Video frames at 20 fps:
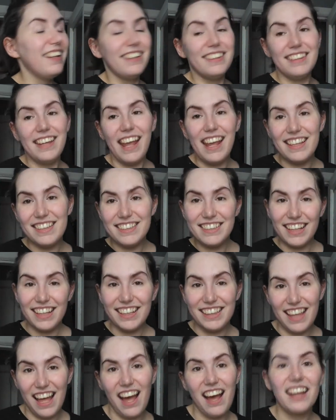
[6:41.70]
Tastes like
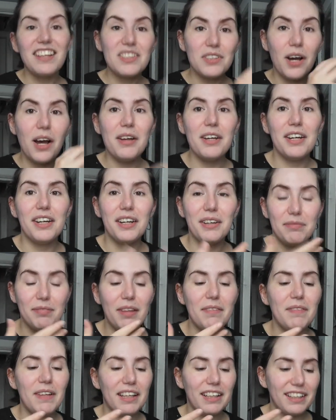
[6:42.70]
that. So I
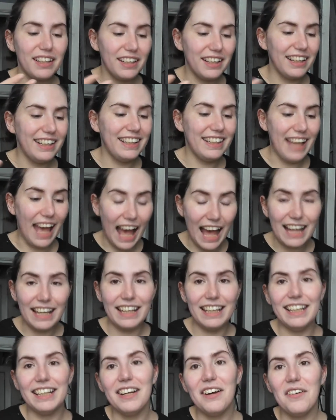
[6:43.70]
felt like
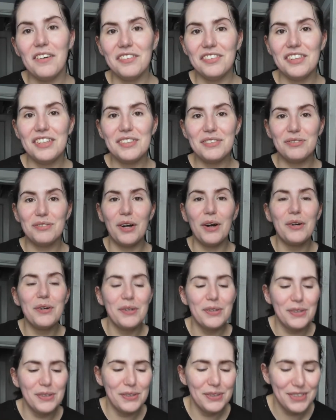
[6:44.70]
gagging on this
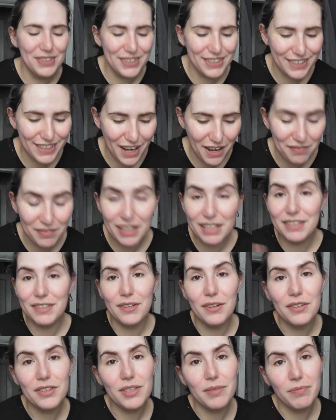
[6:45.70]
rose stuff. It's
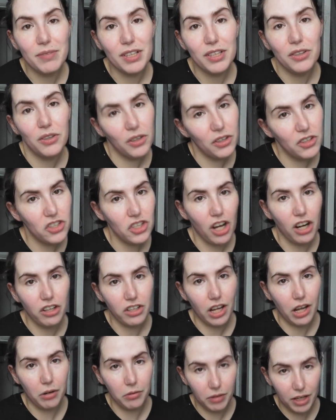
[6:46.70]
not something you can chug
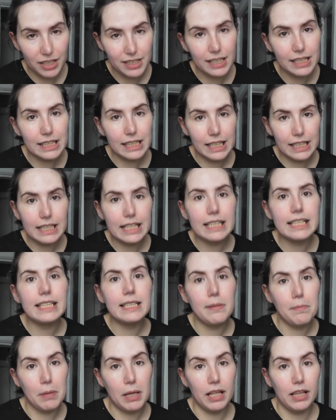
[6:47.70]
down. It's a
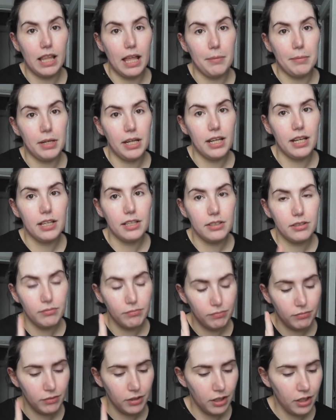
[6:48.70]
sipping lemonade.
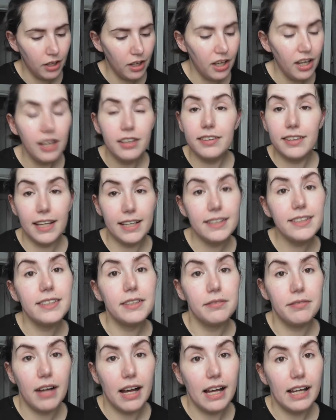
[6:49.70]
Tastes
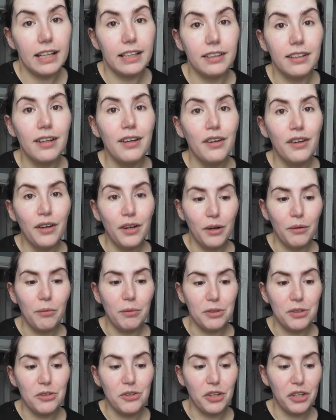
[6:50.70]
divine
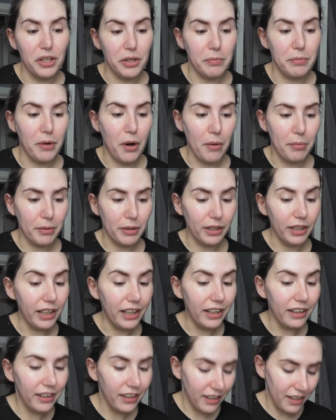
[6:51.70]
when you drink it
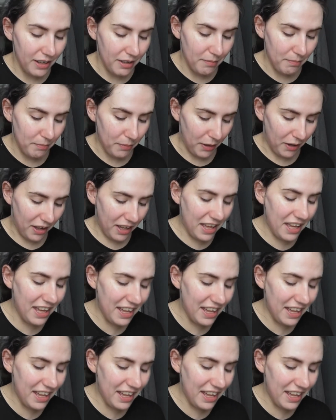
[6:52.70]
properly, but